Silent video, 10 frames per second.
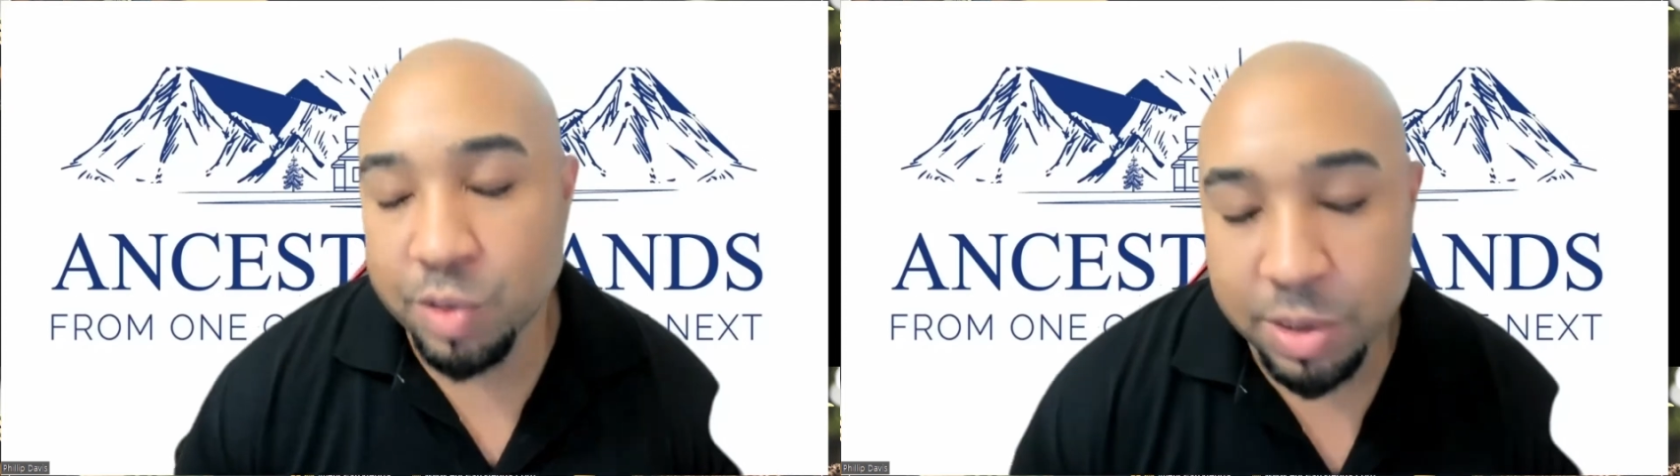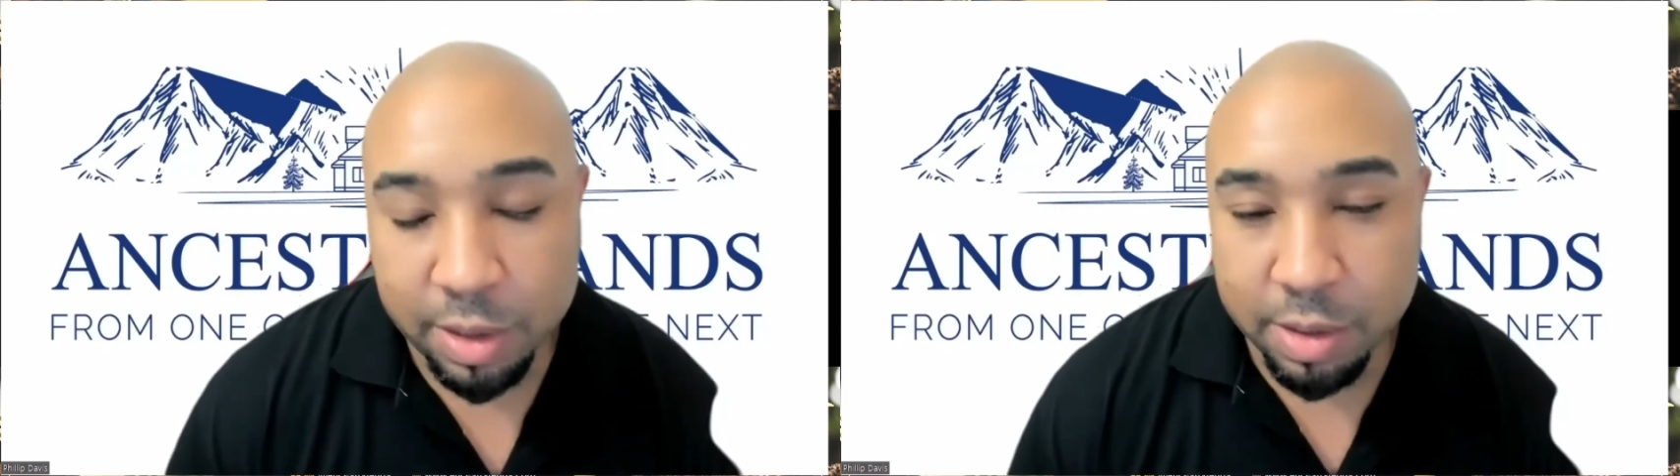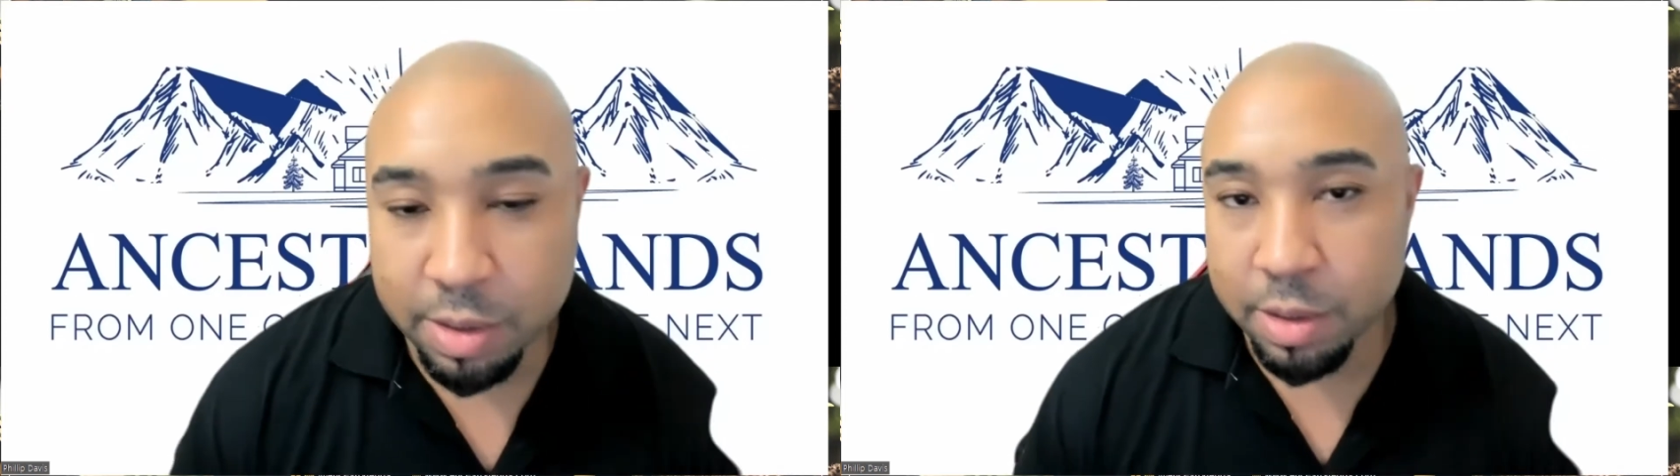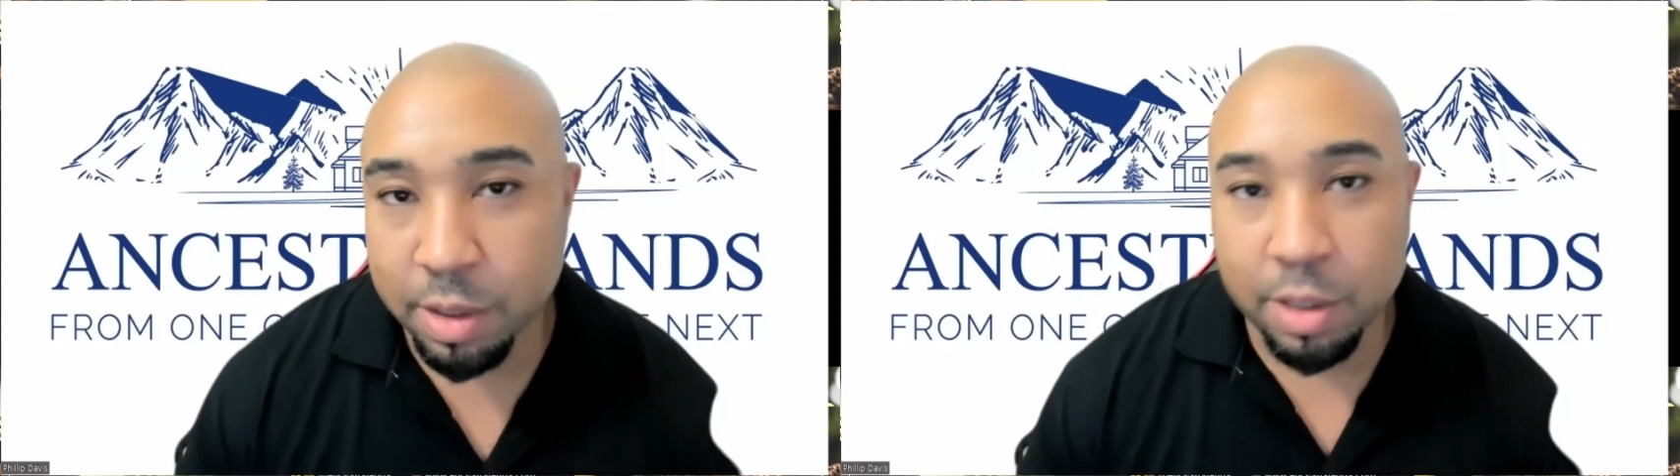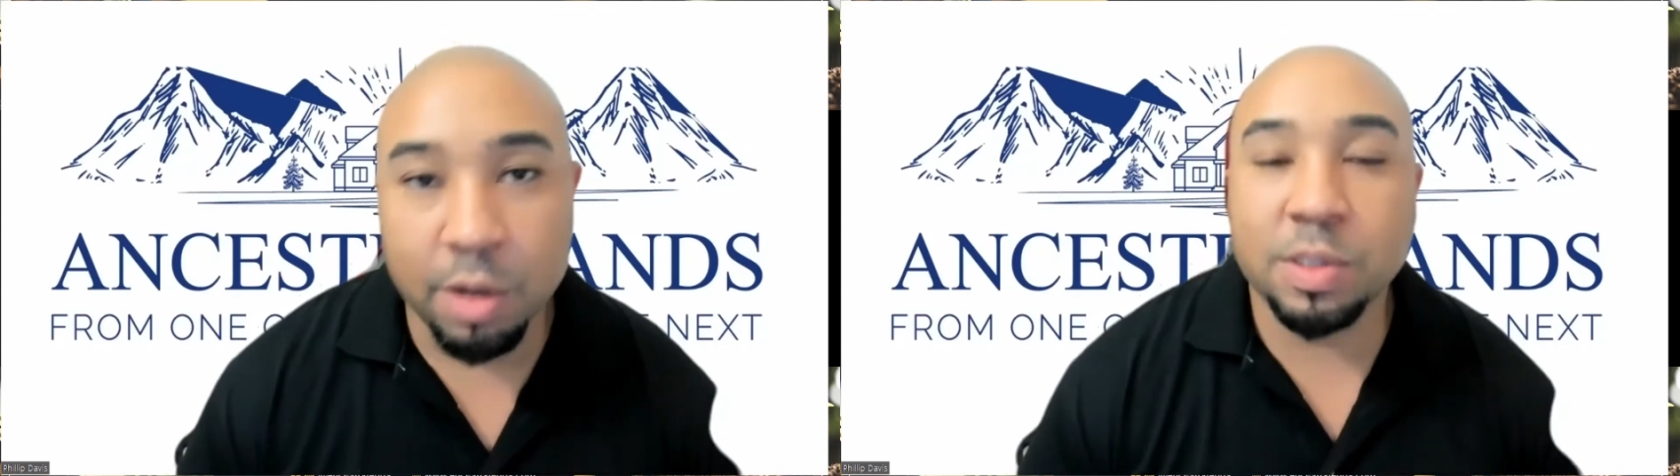share
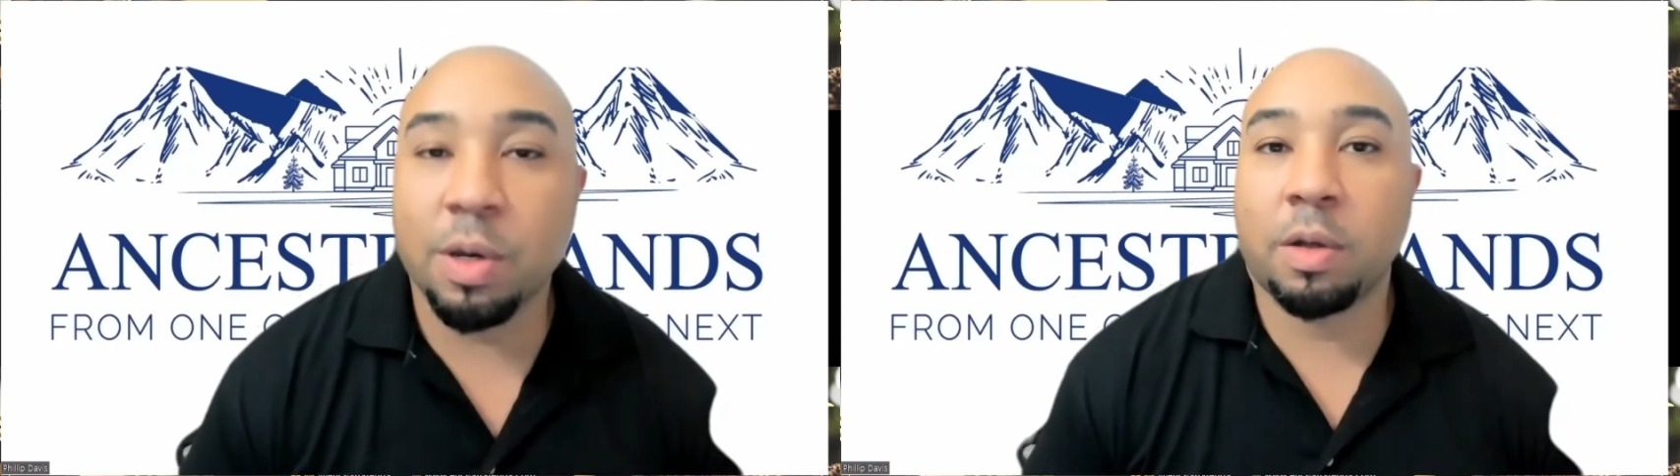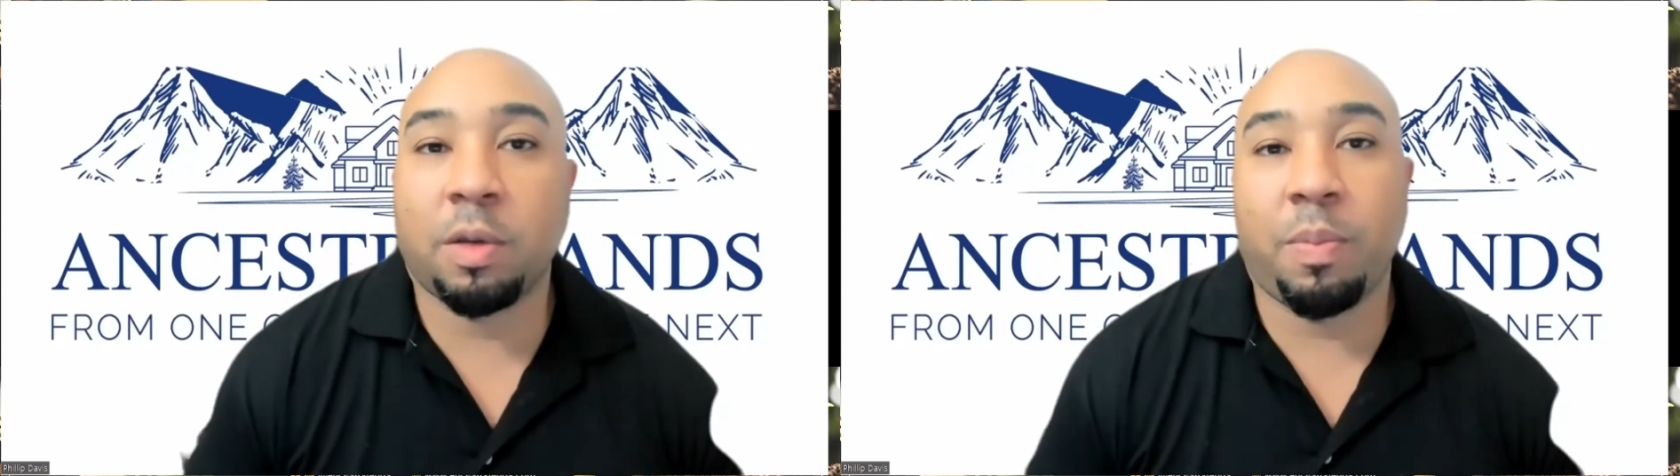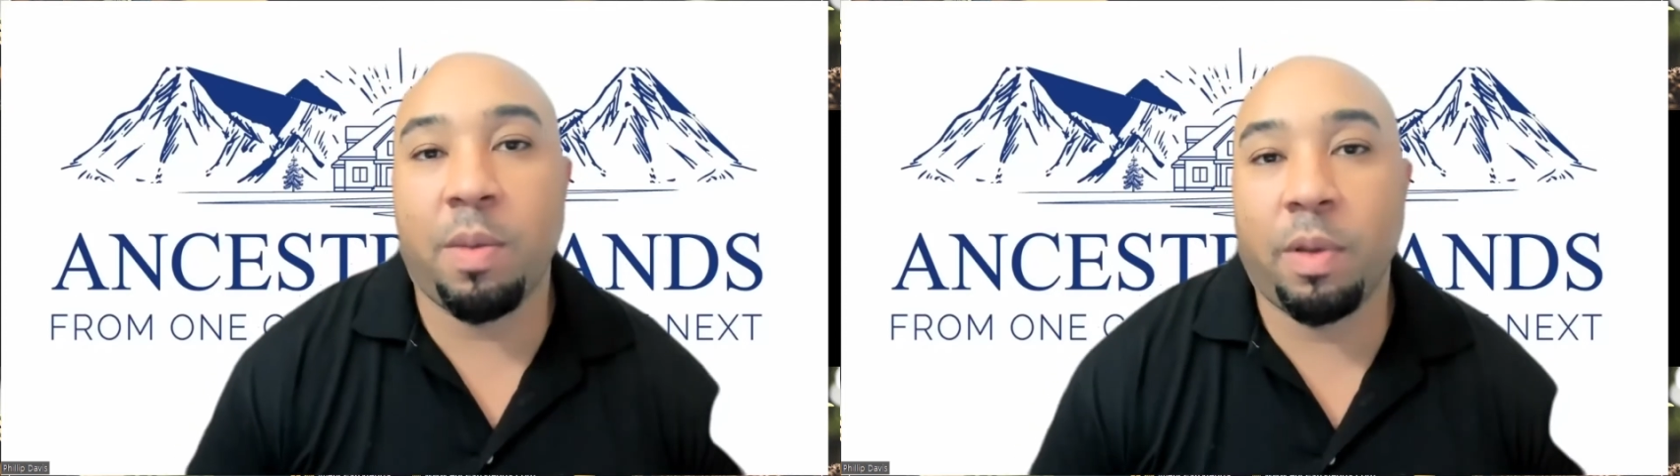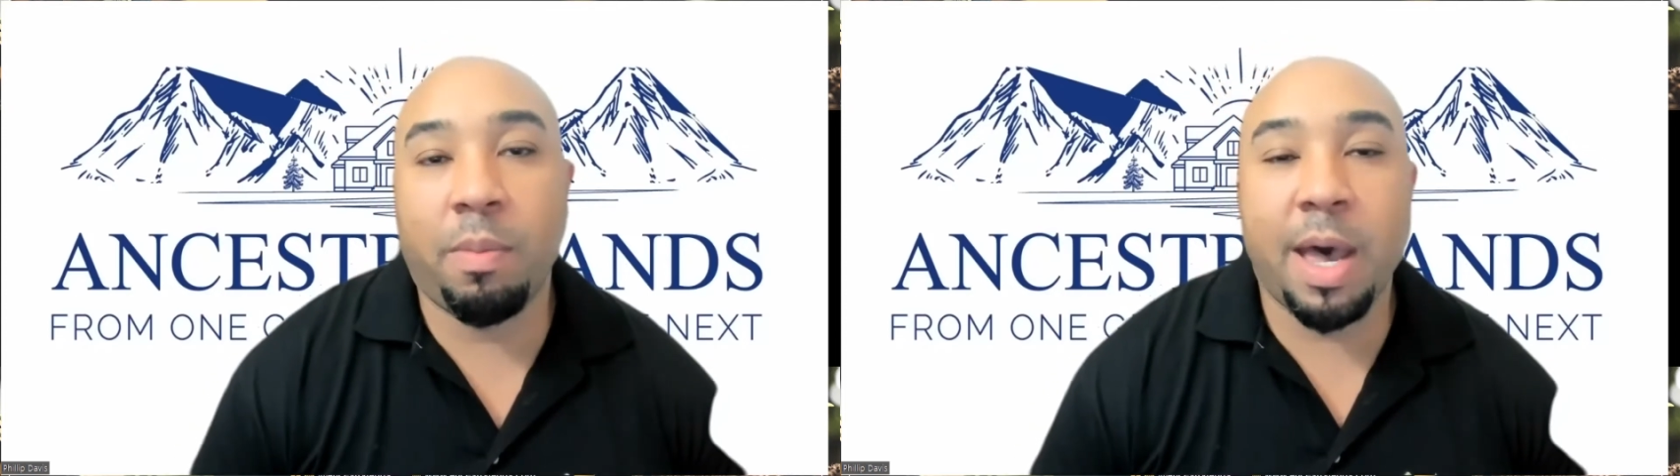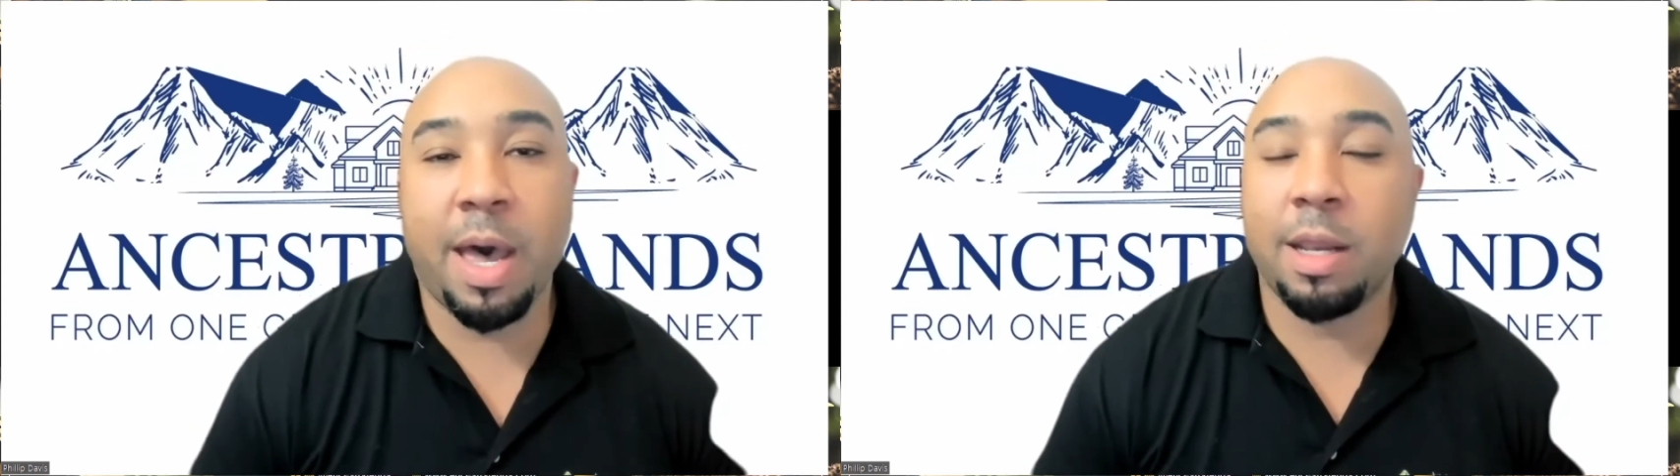go talk to people
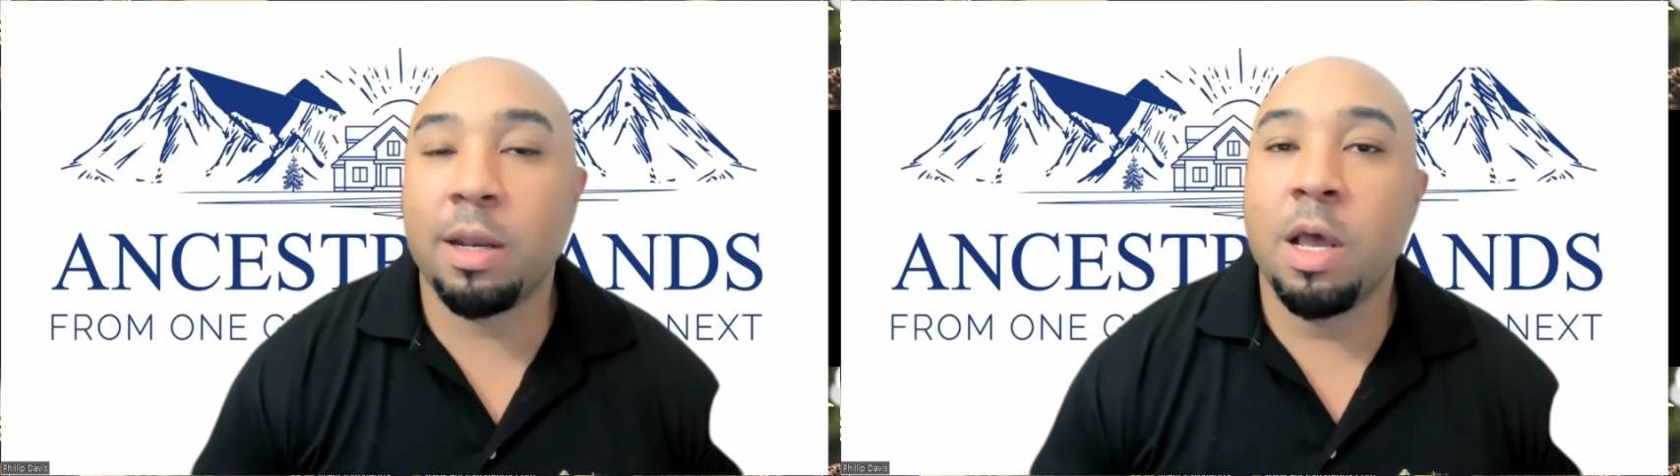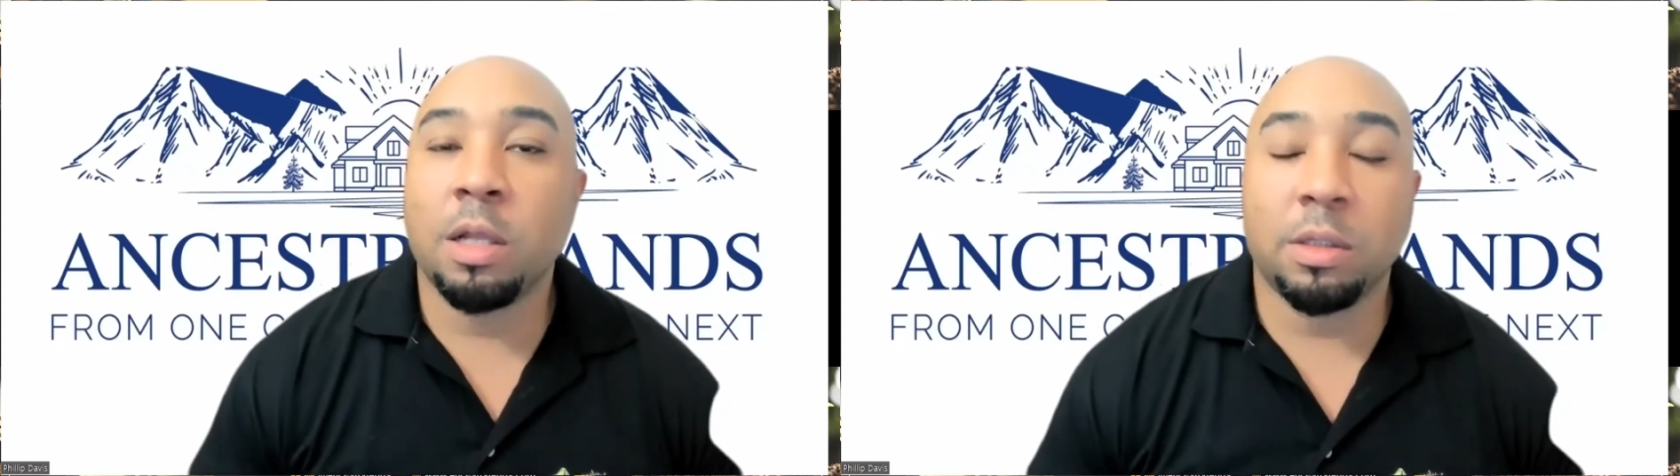about it